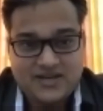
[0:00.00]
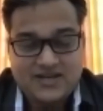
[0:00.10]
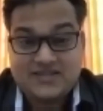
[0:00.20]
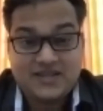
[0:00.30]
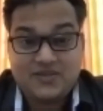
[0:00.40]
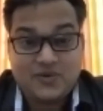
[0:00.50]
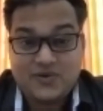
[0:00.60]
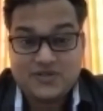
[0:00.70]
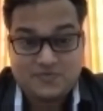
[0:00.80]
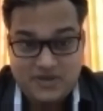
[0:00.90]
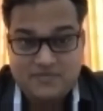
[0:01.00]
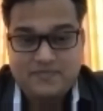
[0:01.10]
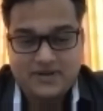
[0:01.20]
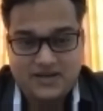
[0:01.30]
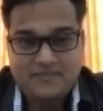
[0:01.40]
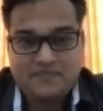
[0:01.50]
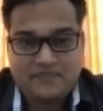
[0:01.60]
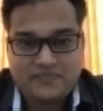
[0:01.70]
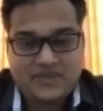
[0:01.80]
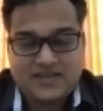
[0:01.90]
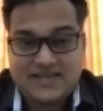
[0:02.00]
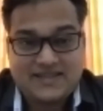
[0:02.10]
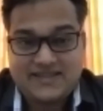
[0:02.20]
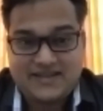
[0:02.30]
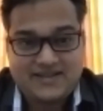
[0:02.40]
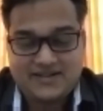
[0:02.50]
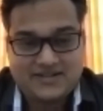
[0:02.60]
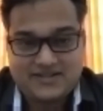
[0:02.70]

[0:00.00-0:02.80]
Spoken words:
See, those people send their